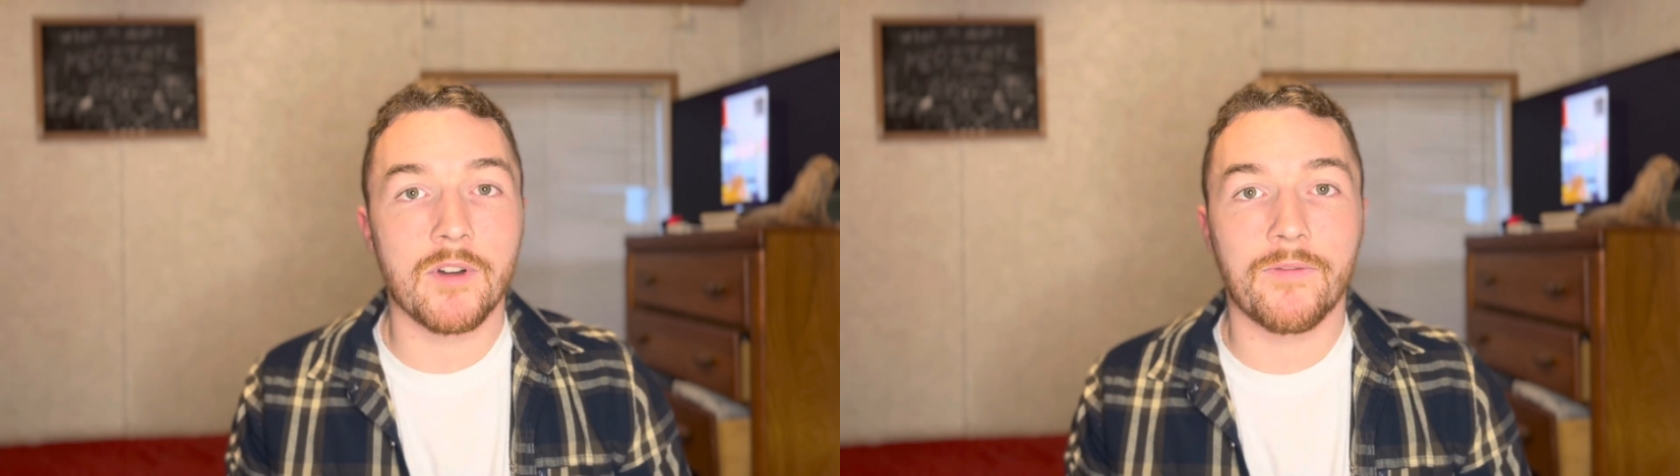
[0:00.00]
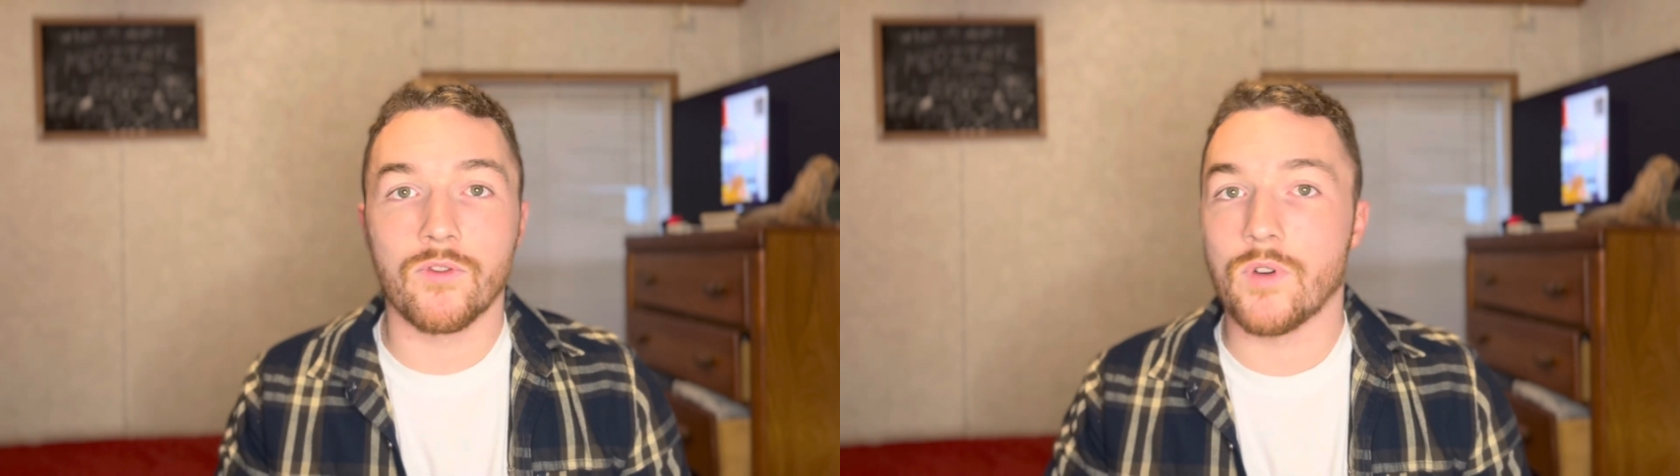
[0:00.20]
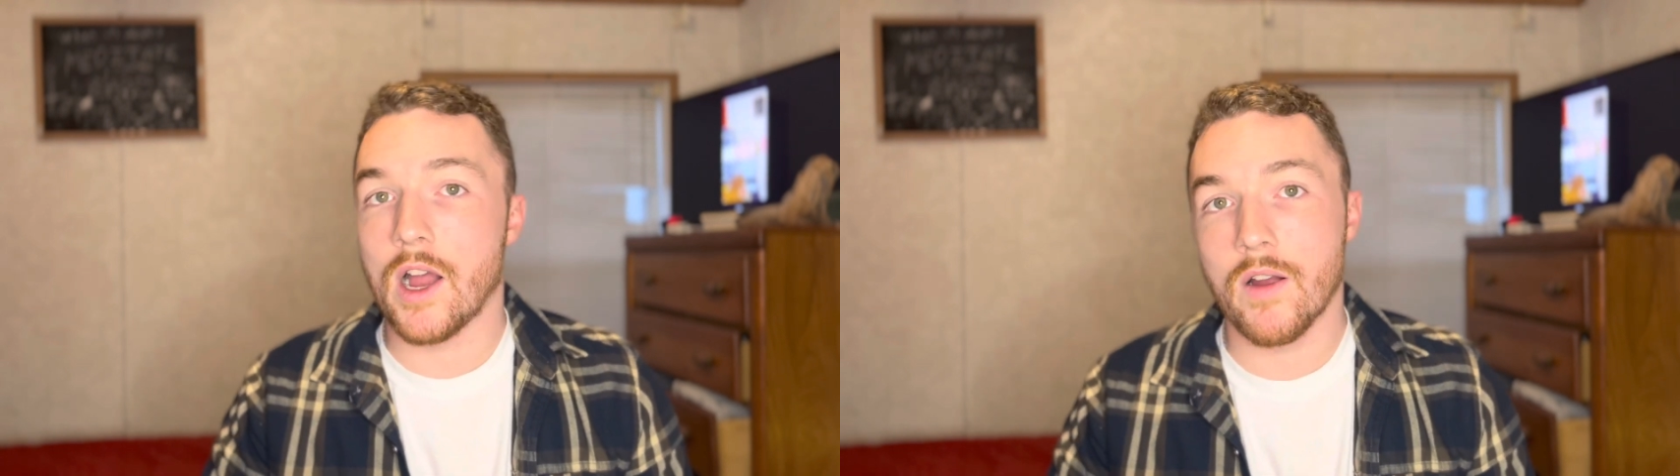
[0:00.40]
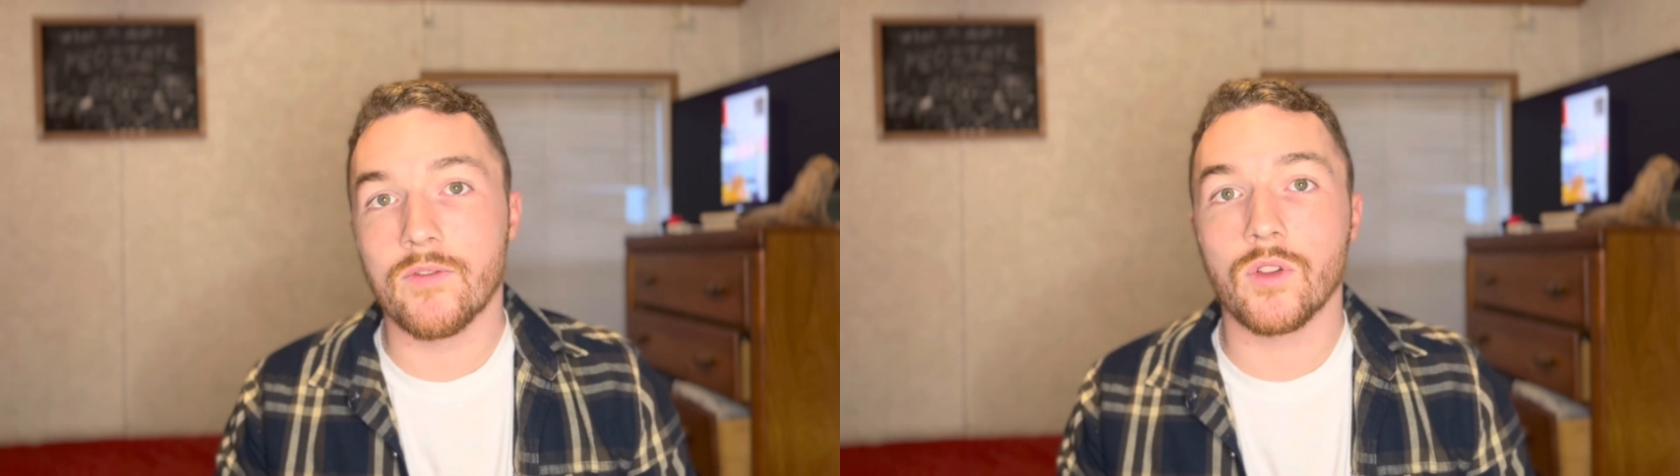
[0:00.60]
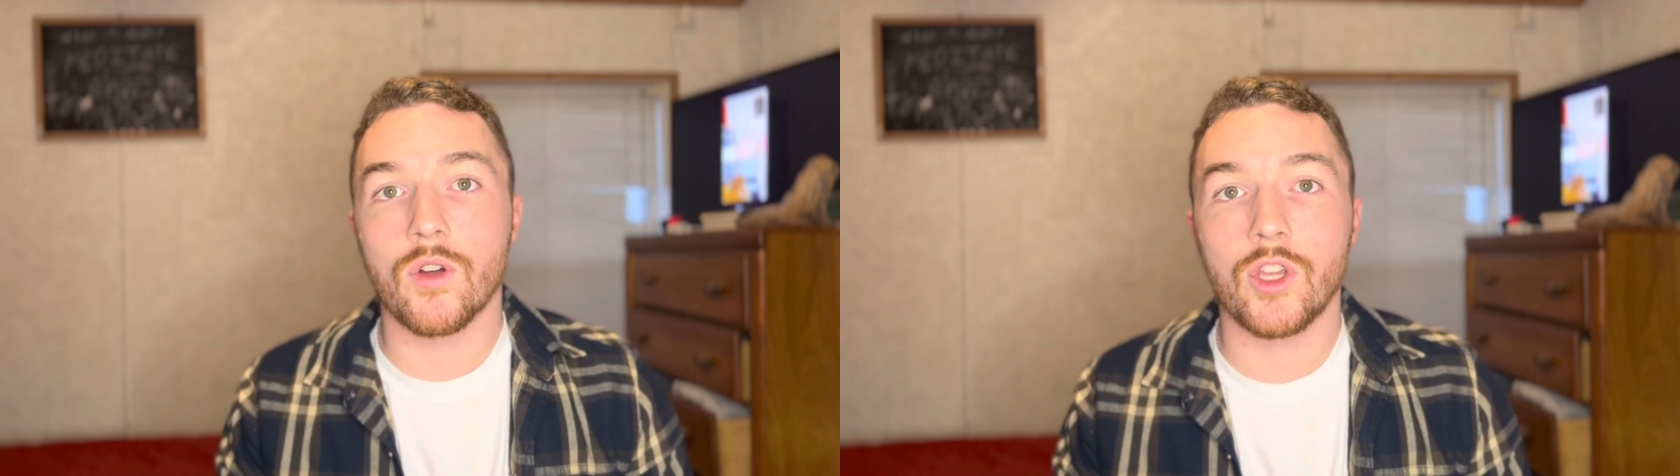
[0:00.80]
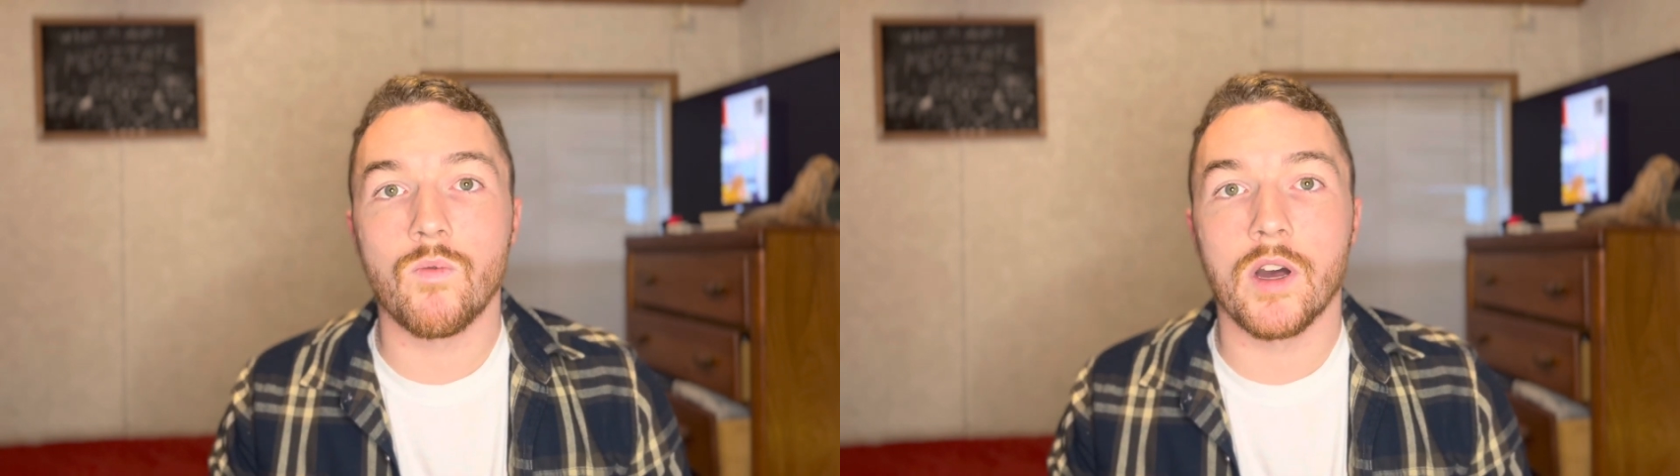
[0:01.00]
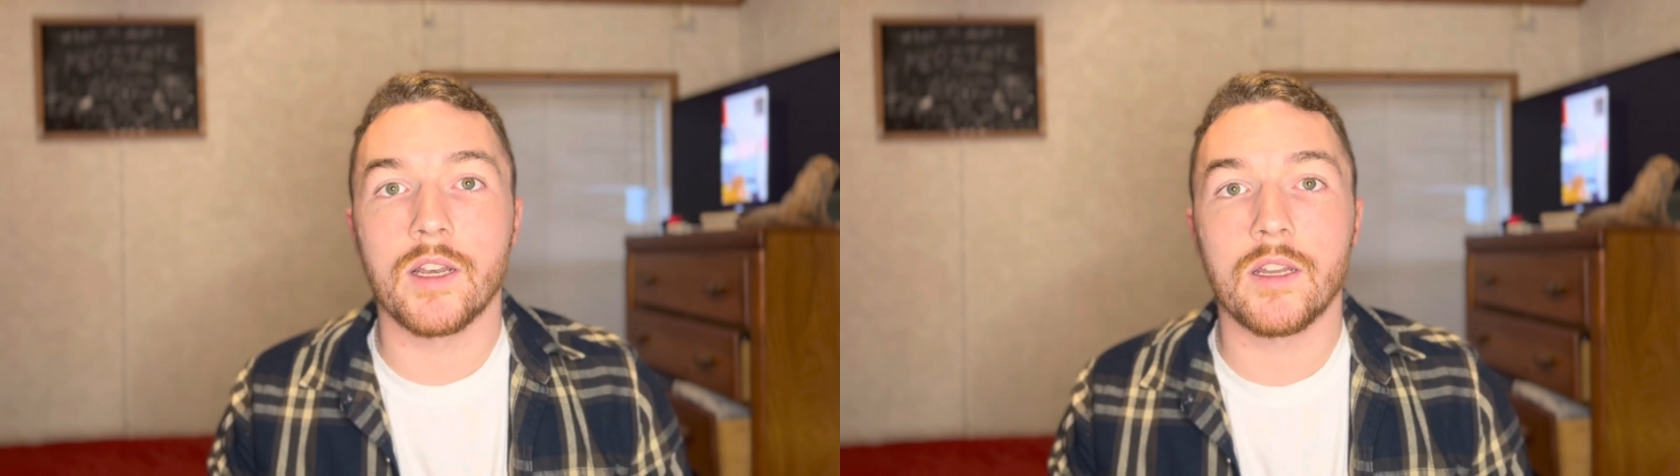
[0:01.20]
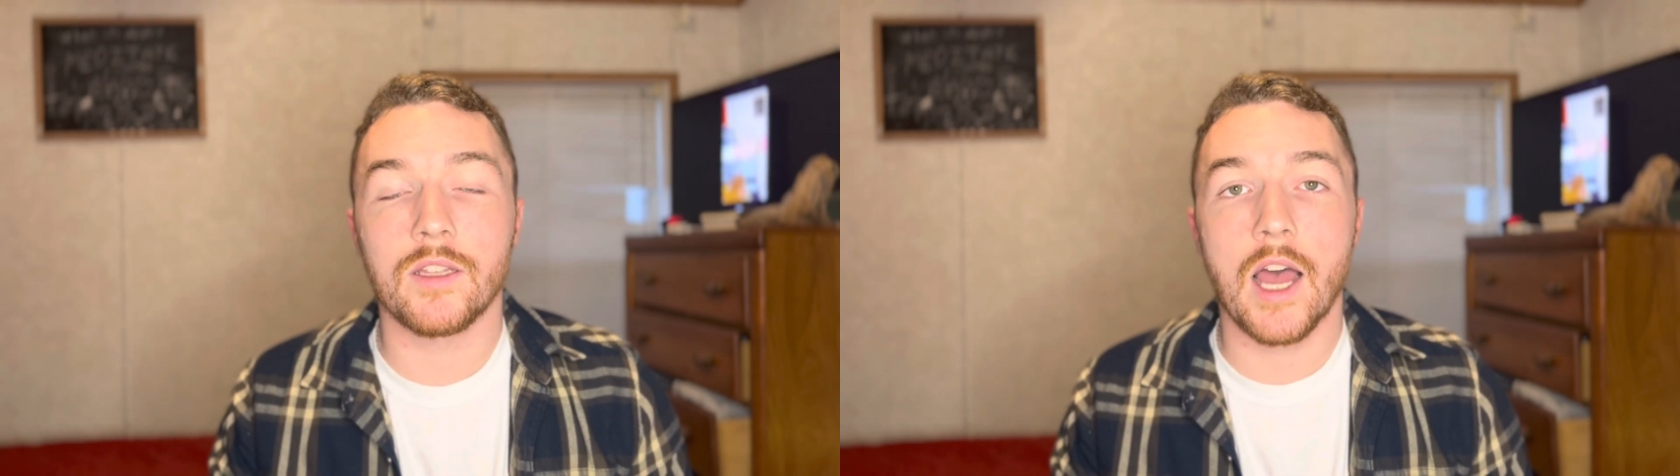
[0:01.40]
for however long you want.